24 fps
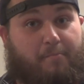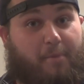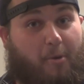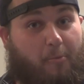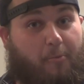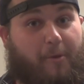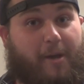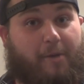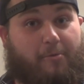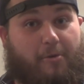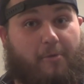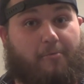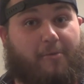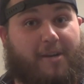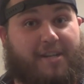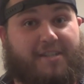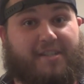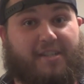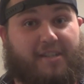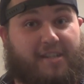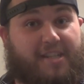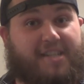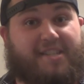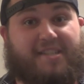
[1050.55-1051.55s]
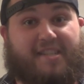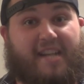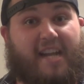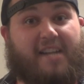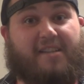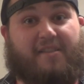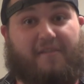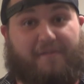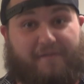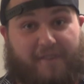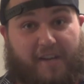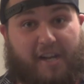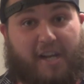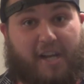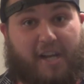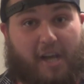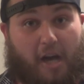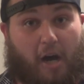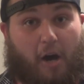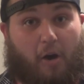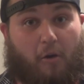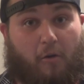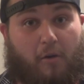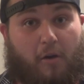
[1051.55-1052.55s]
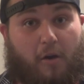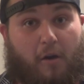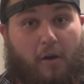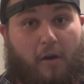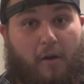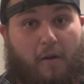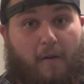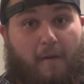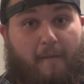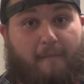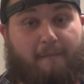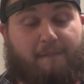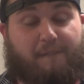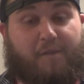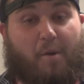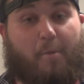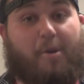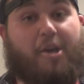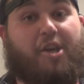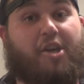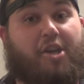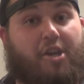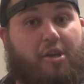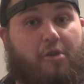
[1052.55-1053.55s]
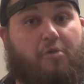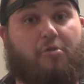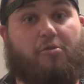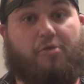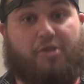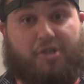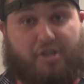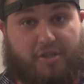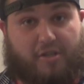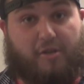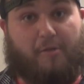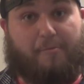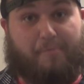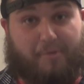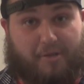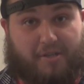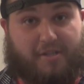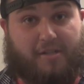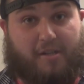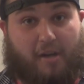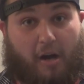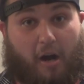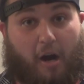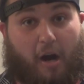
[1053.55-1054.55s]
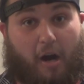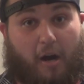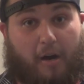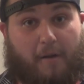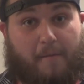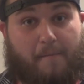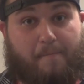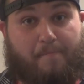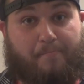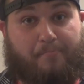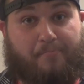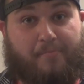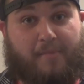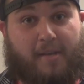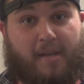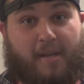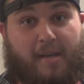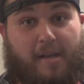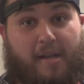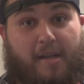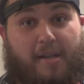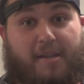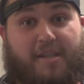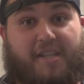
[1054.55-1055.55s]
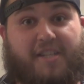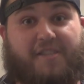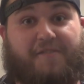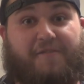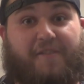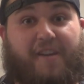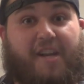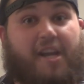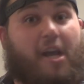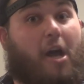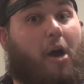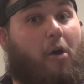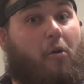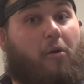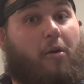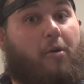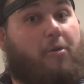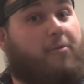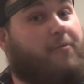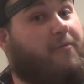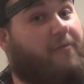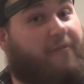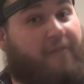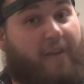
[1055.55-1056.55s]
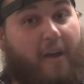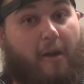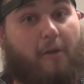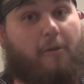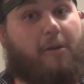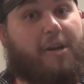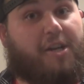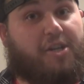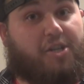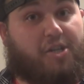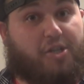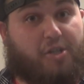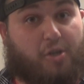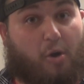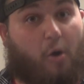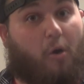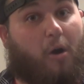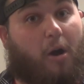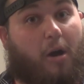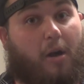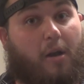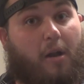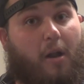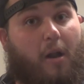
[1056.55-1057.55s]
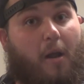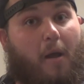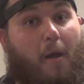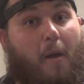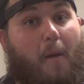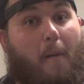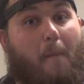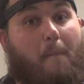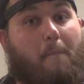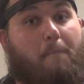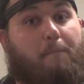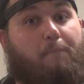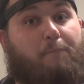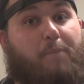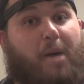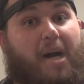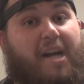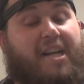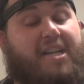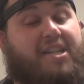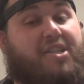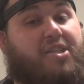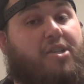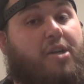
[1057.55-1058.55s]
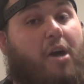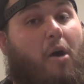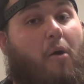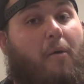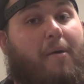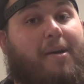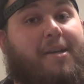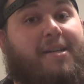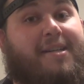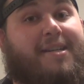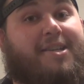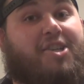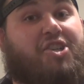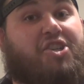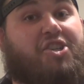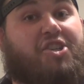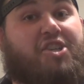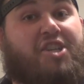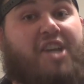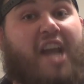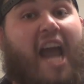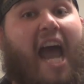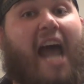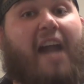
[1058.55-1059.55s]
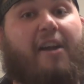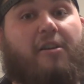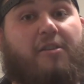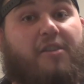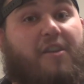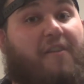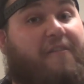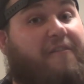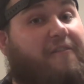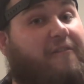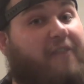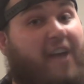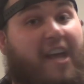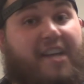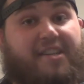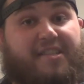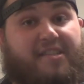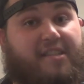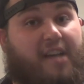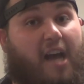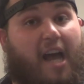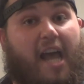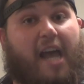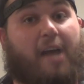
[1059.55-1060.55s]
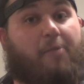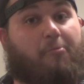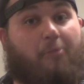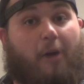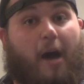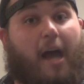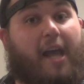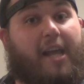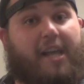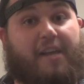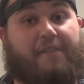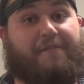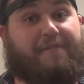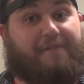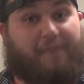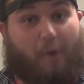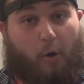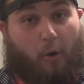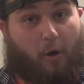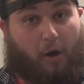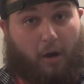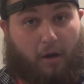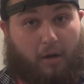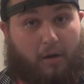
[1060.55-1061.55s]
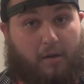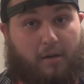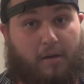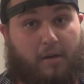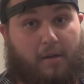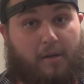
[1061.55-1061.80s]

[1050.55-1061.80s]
But we were recently sent a video from a huge superstar. This video, very short, but is going to shatter the face of NYE4.